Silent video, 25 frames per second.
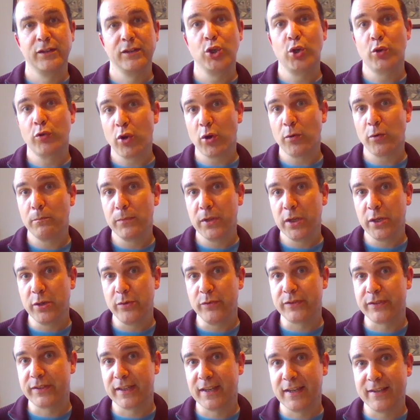You're on
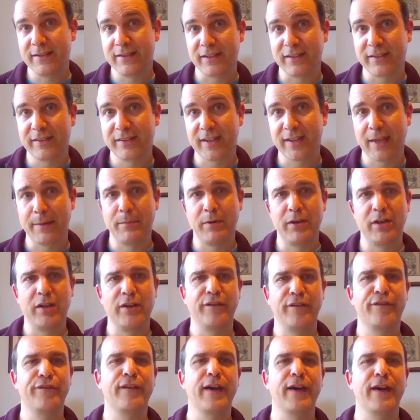mute is a statement
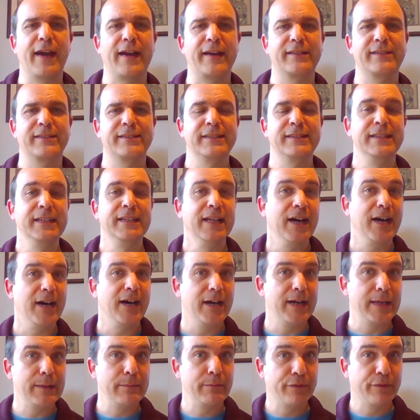of fact.
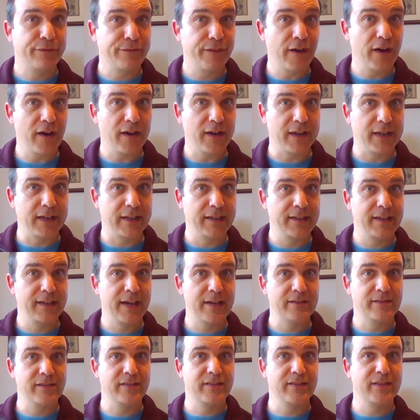I'm fine
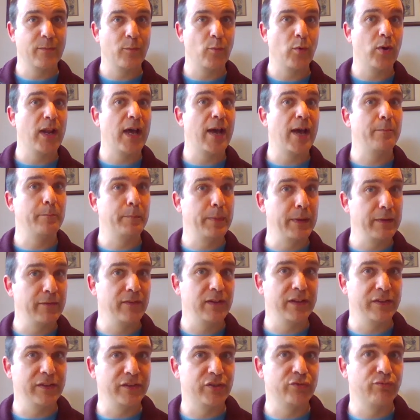has a somewhat
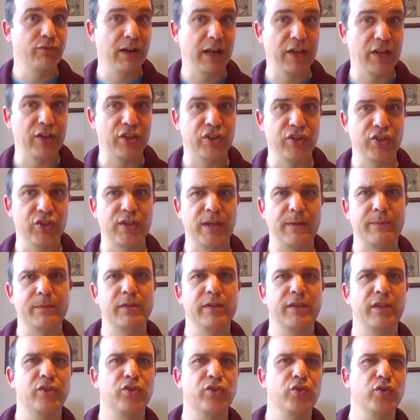ambivalent relationship
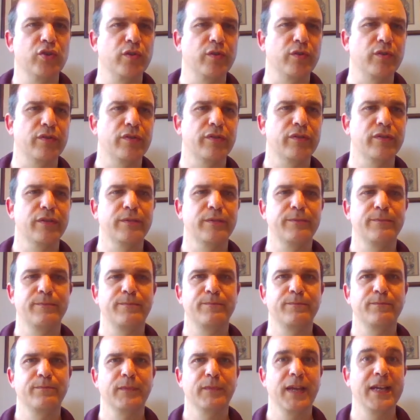to the truth.
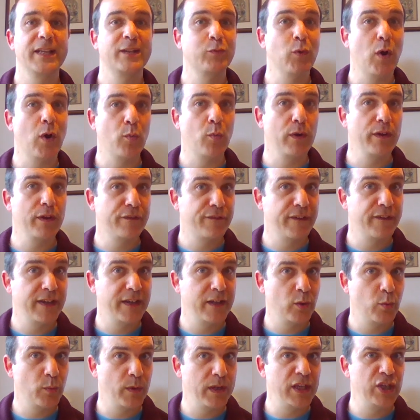It's what we
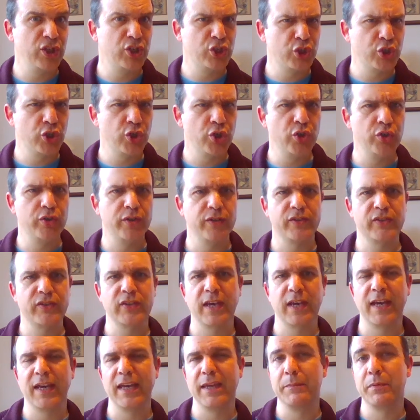feel we should
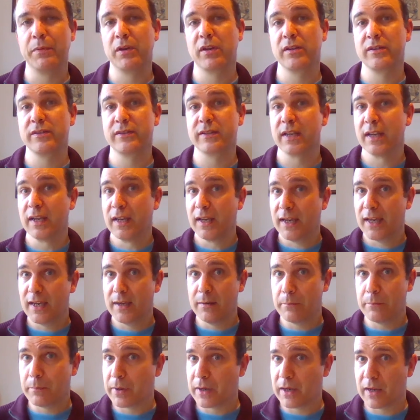say, because
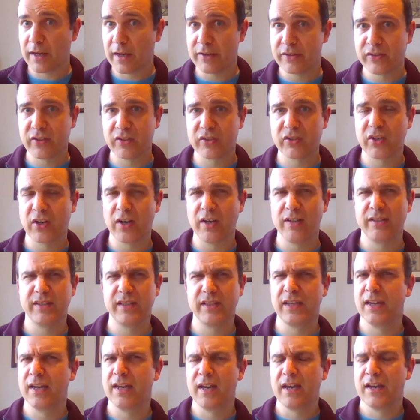in polite
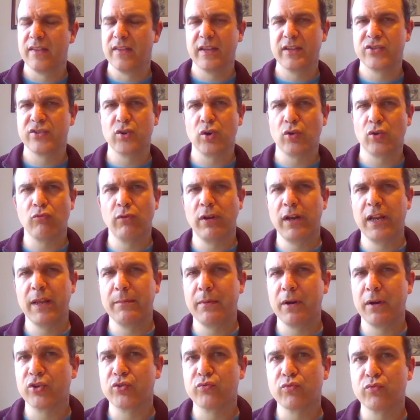society, there's not really
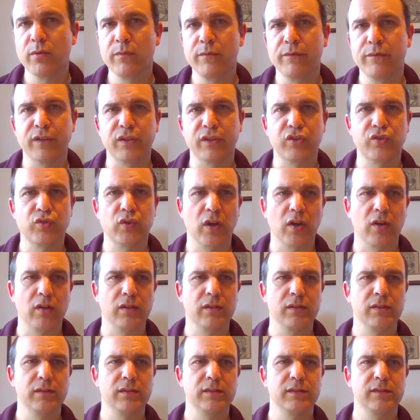much room for
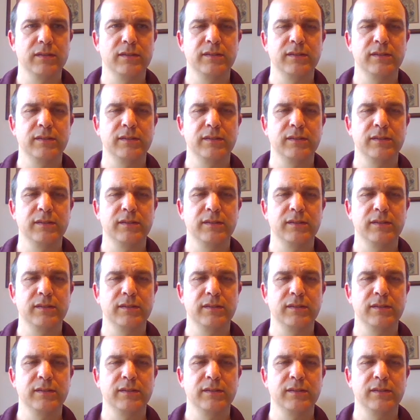struggle.